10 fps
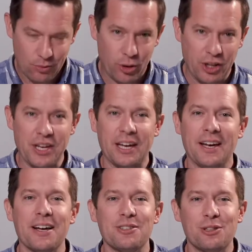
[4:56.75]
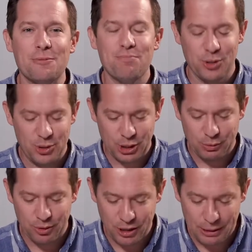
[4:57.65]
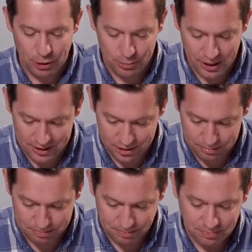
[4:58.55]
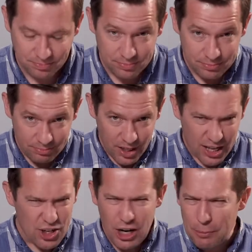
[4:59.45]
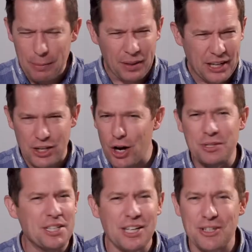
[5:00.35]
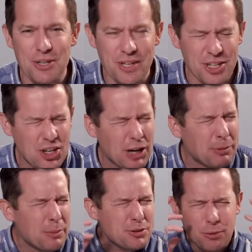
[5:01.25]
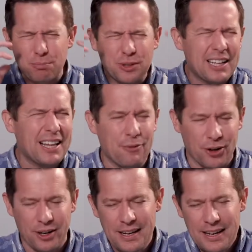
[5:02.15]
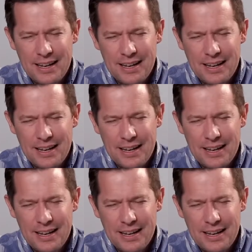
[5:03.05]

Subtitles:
What do you think he does? Look what Rehoboam does. And Jeroboam, I think, knows he's going to do this. Jeroboam's so clever.